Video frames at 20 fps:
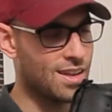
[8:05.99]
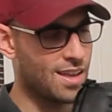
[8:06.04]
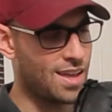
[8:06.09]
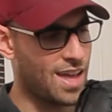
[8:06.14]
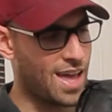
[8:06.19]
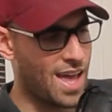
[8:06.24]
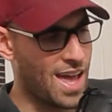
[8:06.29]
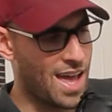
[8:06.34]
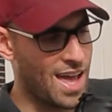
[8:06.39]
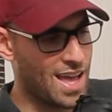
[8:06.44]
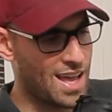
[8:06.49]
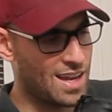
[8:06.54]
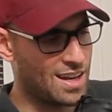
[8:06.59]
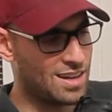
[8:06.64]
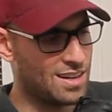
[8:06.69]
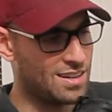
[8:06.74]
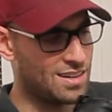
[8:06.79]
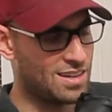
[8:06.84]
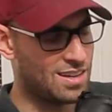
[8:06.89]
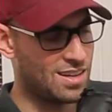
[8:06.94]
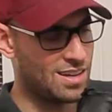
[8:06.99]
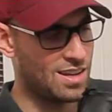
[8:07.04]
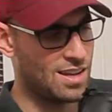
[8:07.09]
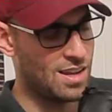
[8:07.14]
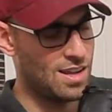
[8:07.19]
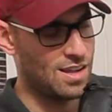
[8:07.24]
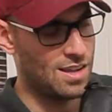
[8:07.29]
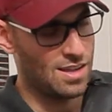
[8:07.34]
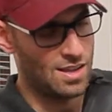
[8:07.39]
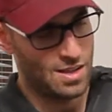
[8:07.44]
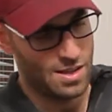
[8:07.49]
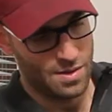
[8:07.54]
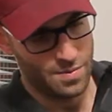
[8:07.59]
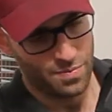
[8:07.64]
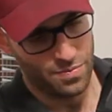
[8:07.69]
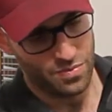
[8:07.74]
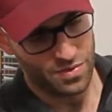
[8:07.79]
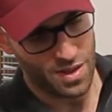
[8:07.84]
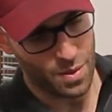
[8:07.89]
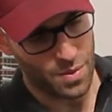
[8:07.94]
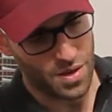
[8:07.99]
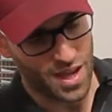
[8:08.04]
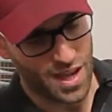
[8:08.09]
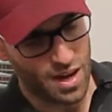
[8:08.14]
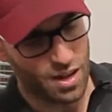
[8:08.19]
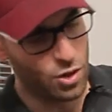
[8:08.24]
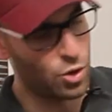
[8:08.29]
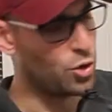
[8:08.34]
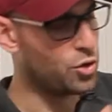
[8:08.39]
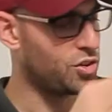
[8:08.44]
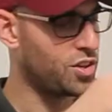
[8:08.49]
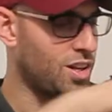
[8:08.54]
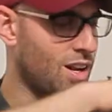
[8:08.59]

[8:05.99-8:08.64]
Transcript: and then we got to loosen